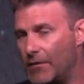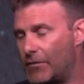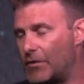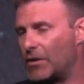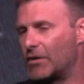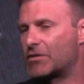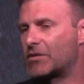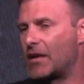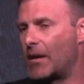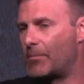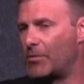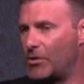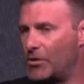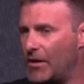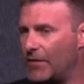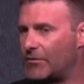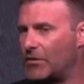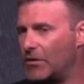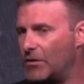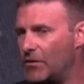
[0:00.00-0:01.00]
If you're a shepherd and
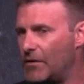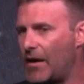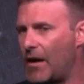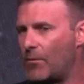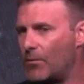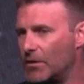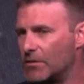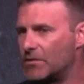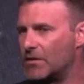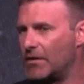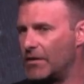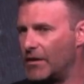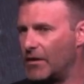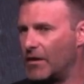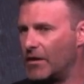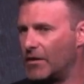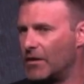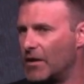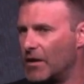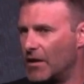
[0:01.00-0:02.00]
you have to do that once a
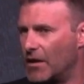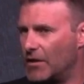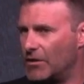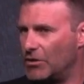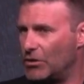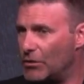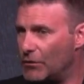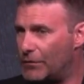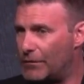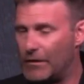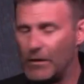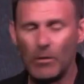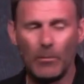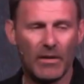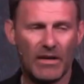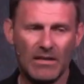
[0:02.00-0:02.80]
year, and you feel,